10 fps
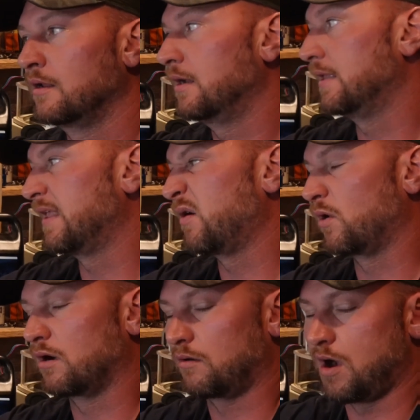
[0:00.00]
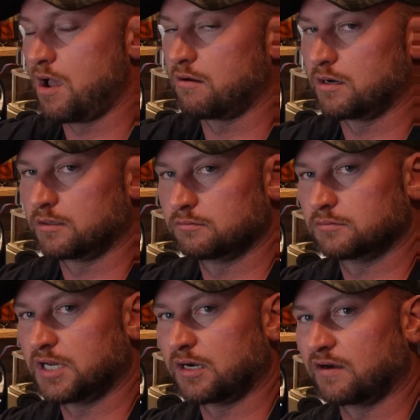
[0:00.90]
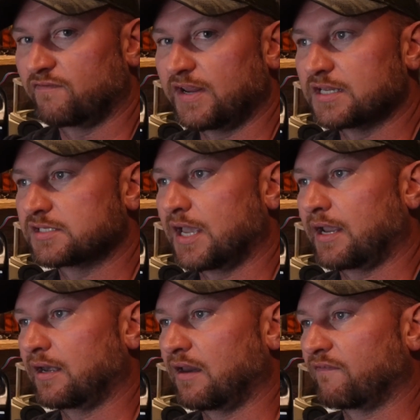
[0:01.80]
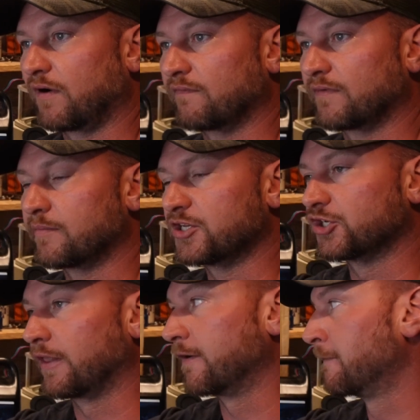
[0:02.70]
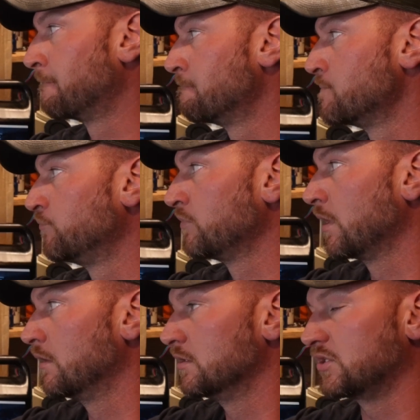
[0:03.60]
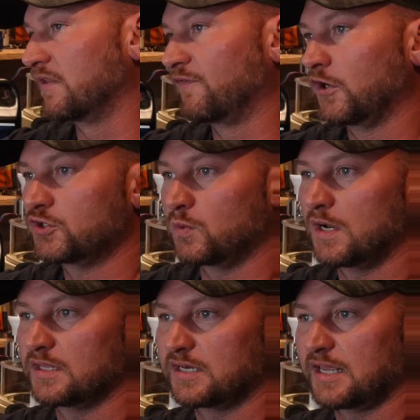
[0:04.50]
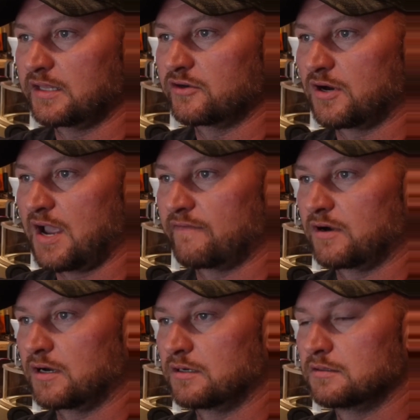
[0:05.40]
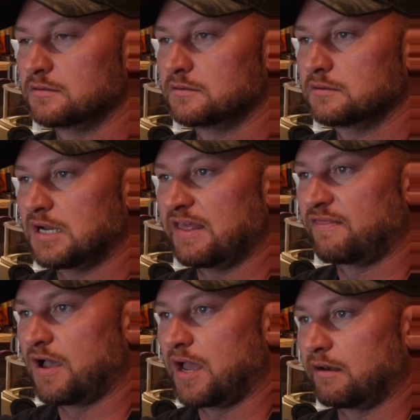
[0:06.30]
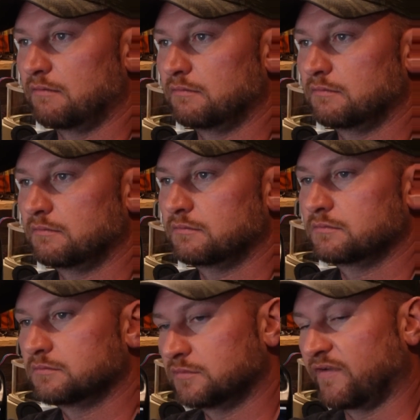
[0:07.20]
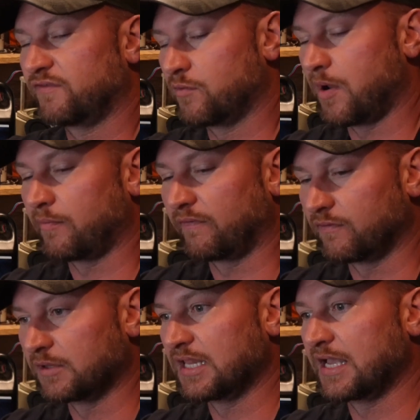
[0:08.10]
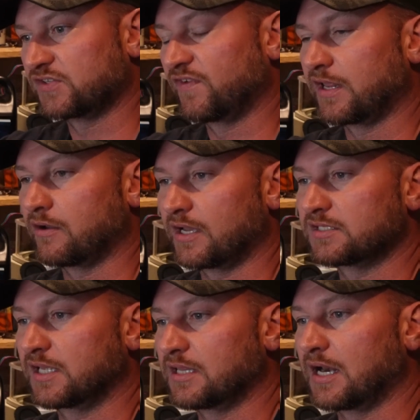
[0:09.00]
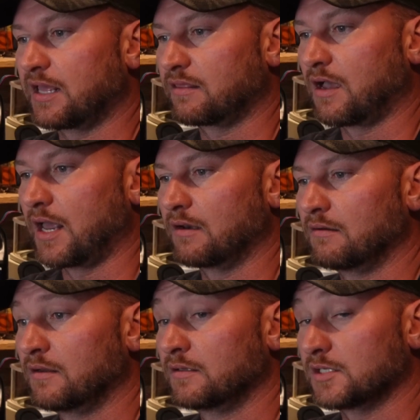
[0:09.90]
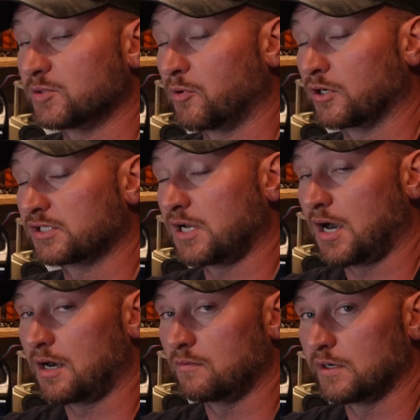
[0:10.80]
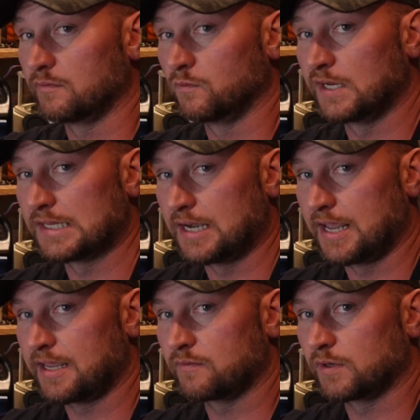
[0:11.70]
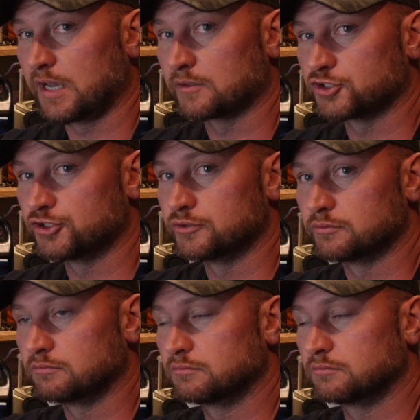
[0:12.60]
and they were around 100 feet a second different from each other. So the first one, the daily driver, I thought, if you remember from the last video, I said that I thought the sports car would win the day and would outshoot